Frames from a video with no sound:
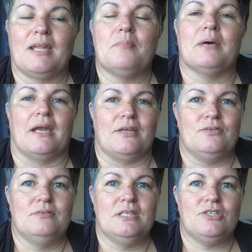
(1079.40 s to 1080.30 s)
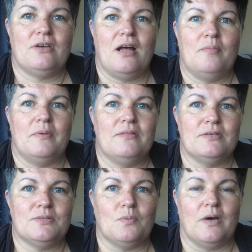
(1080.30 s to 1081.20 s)
But I do need your help in
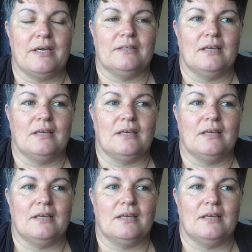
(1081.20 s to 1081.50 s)
this one.